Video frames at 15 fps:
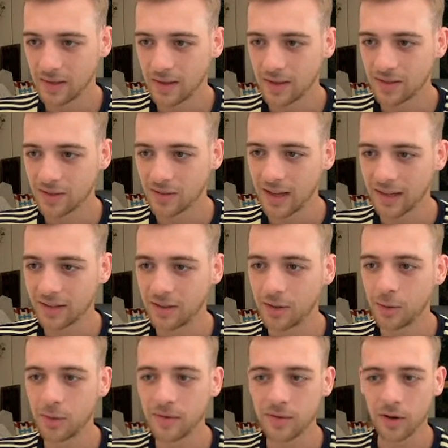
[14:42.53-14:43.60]
So that
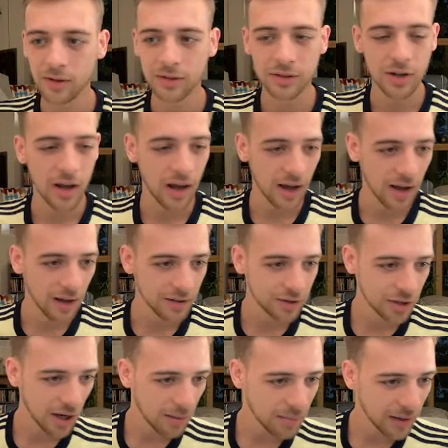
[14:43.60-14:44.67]
queue, we've got
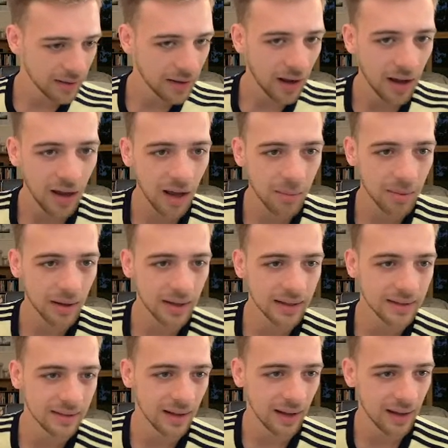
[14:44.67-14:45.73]
Chubb and Herbert
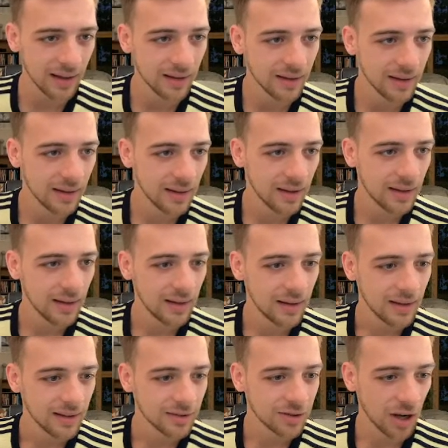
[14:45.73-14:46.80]
in there.
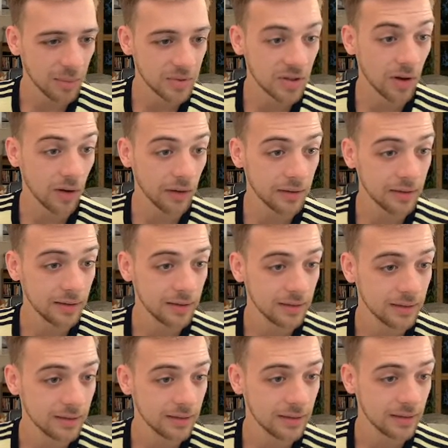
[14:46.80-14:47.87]
Chubb's gone.
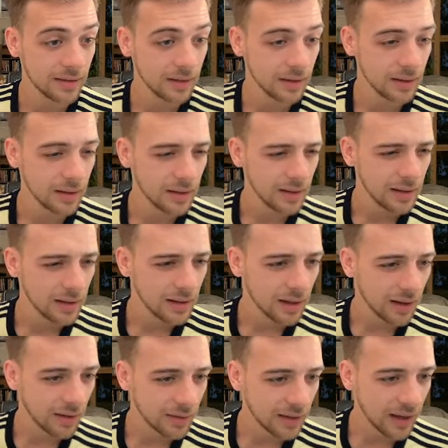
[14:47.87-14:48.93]

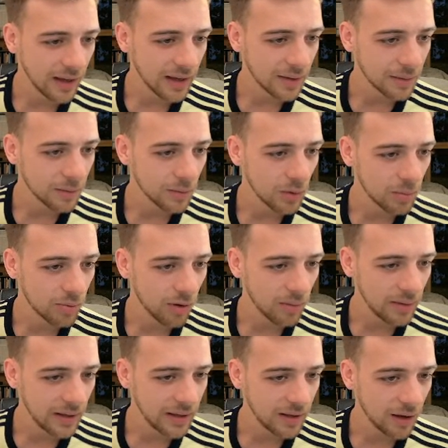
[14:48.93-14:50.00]
Okay, we'll
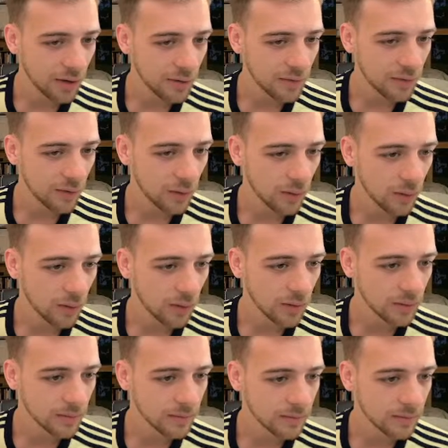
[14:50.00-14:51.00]
probably go for...